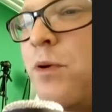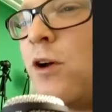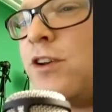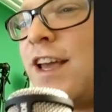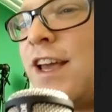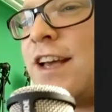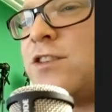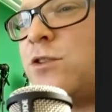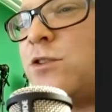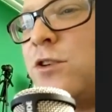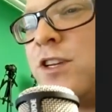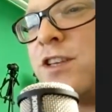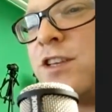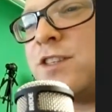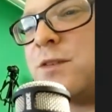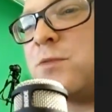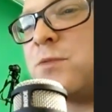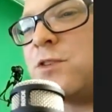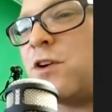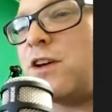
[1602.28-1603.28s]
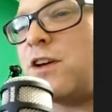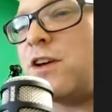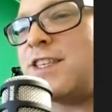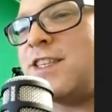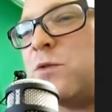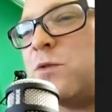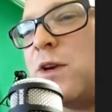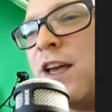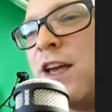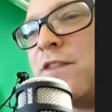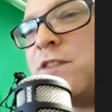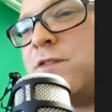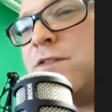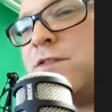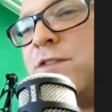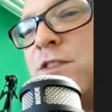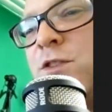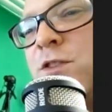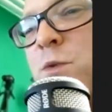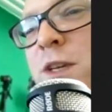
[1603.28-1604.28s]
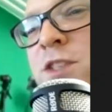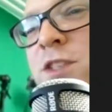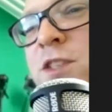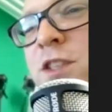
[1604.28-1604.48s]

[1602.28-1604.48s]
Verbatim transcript: a podcast audience. I'm sorry. This is where you have to switch